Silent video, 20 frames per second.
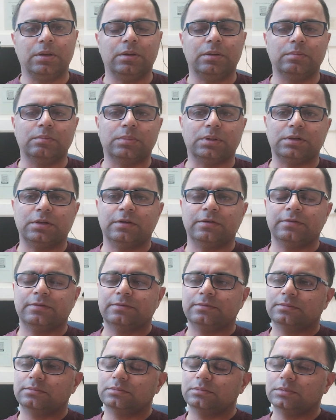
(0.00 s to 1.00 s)
But
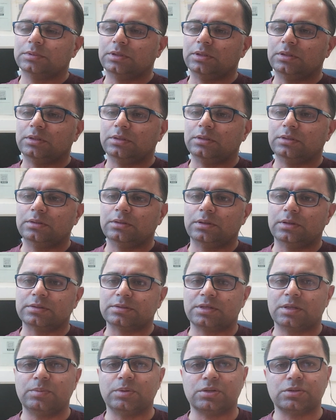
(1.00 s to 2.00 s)
if the
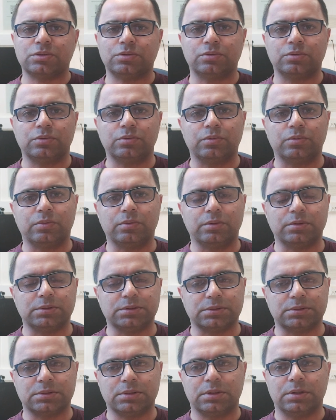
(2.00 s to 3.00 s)
ischemic stroke
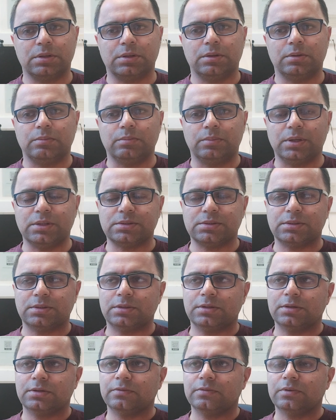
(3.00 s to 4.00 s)
was
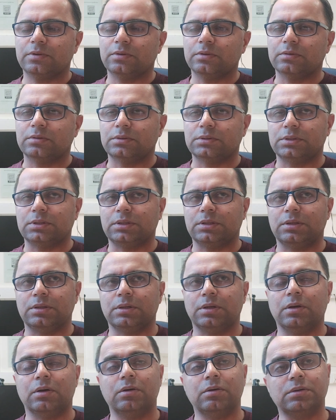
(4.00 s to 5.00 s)
massive or the
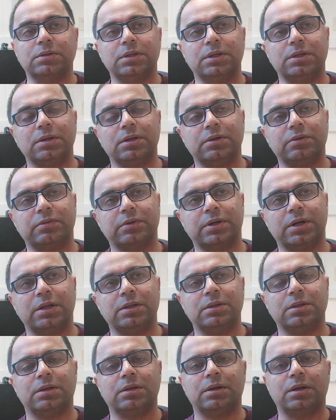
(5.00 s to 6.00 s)

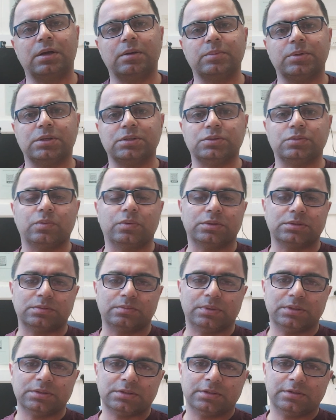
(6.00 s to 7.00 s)
intracranial hemorrhage was
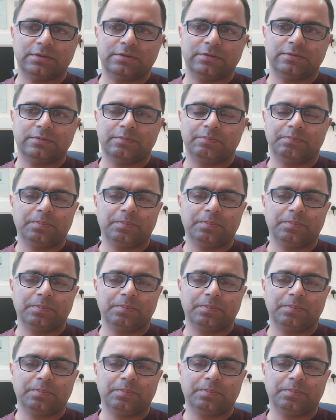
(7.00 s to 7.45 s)
massive,